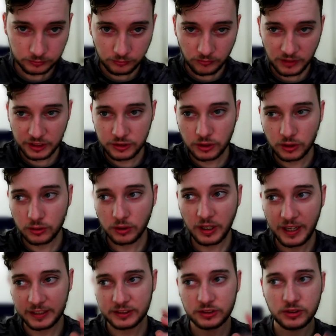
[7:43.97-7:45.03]
So
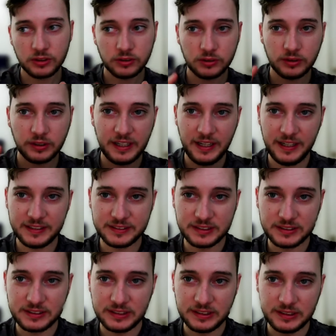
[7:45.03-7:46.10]
external
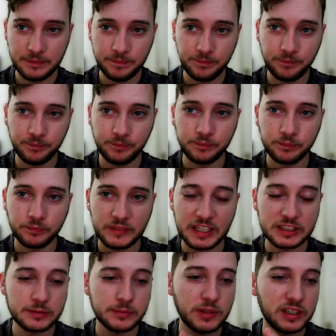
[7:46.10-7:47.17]
entity,
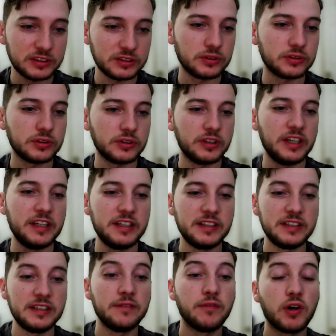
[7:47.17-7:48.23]
XML external entity
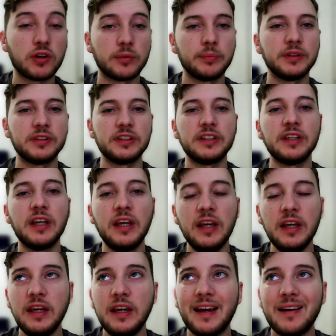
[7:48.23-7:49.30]
vulnerability,
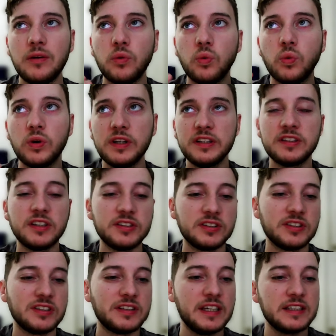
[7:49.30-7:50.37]
what it does is it
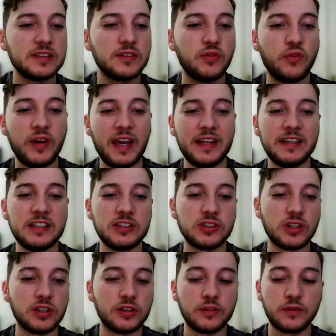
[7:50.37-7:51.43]
takes advantage
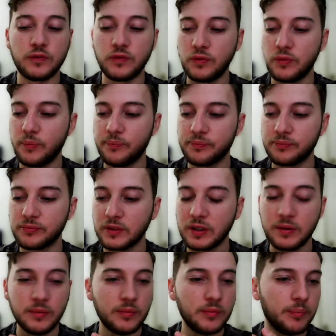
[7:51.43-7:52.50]
of
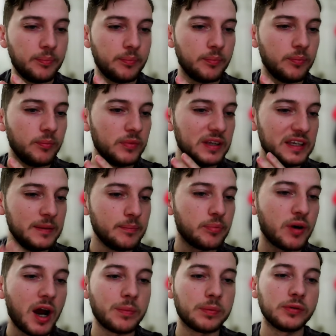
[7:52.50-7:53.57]

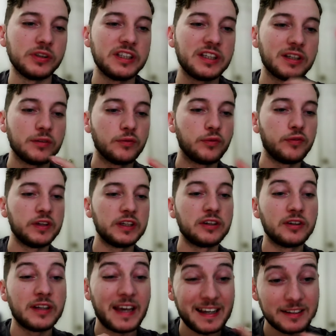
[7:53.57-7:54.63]
improperly configured
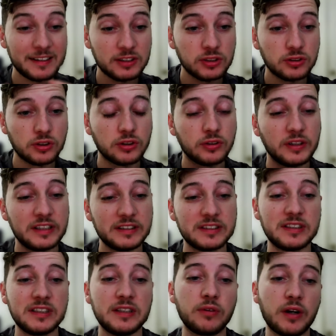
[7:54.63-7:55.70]
external
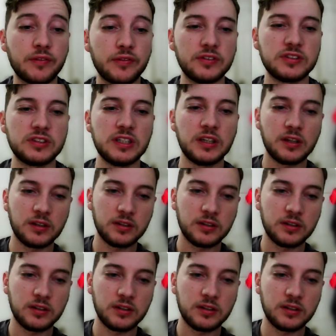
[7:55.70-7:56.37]
entity referencing